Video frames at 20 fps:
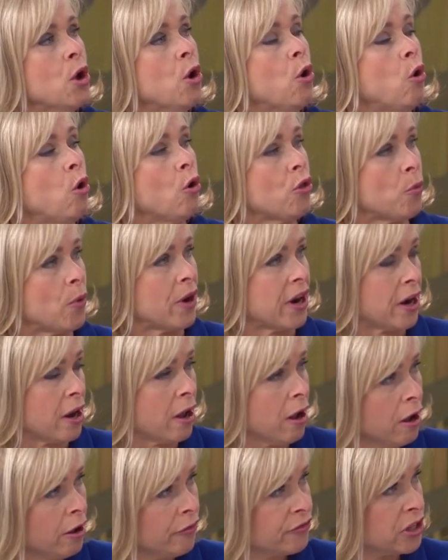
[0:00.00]
or the
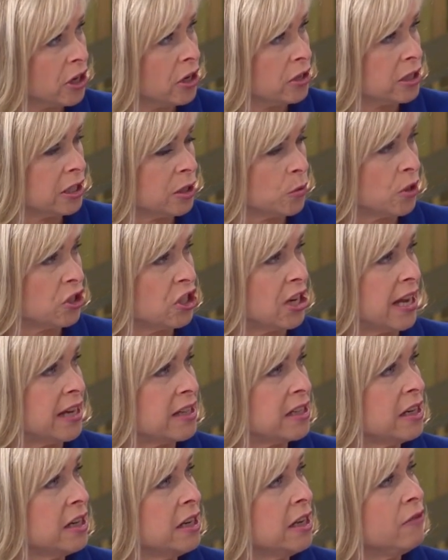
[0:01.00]
1.5 doses, which had
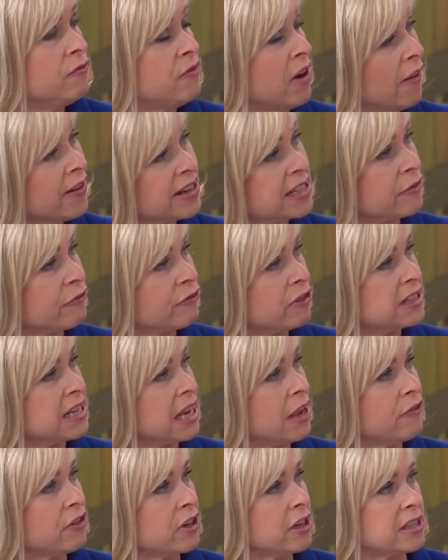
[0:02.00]
very different
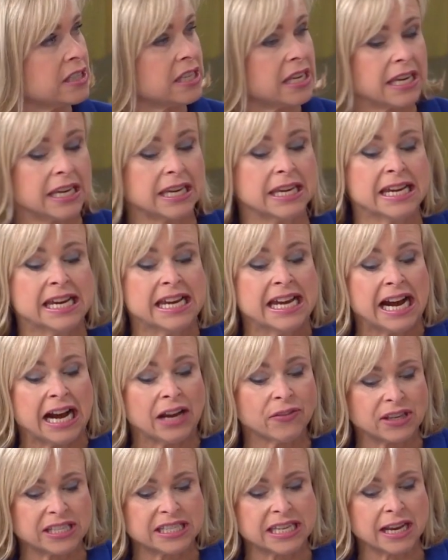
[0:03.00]
efficacy.
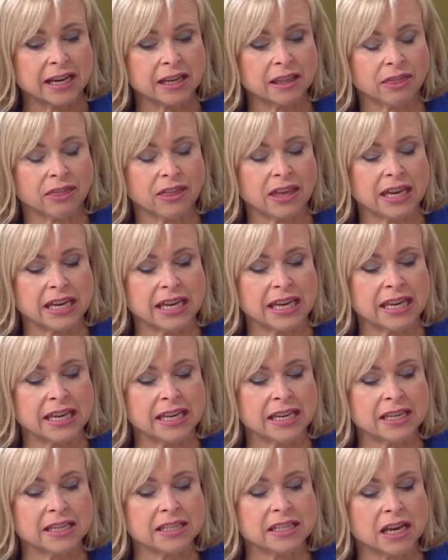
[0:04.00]
And the second thing
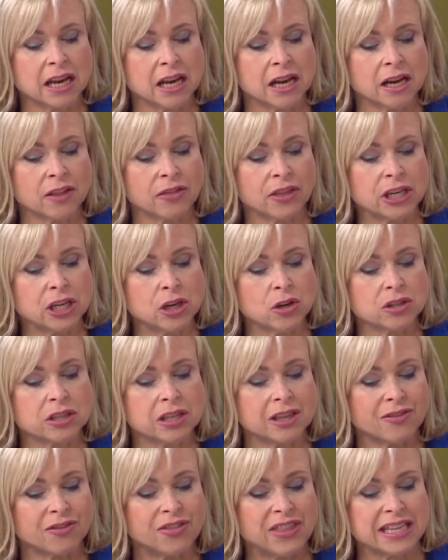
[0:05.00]
is the news
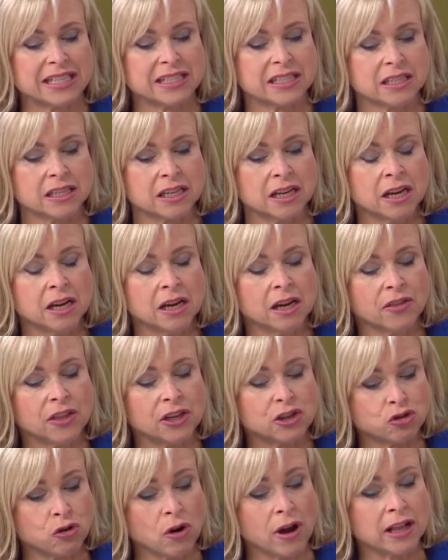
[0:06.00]
that the
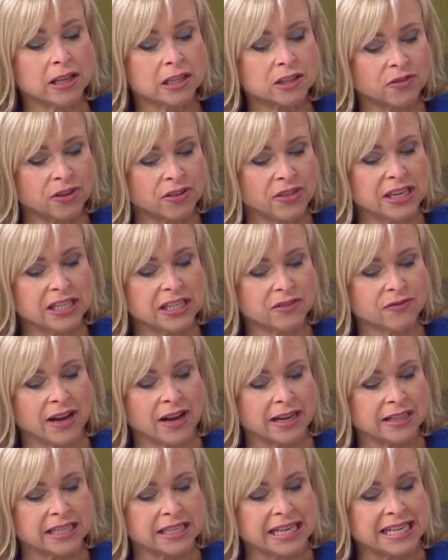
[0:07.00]
trials for this
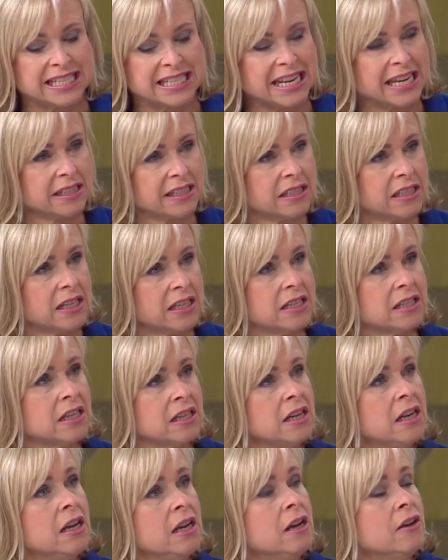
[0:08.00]
vaccine tested
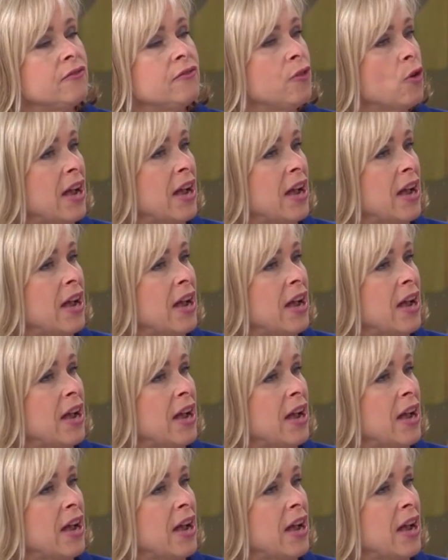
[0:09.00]
for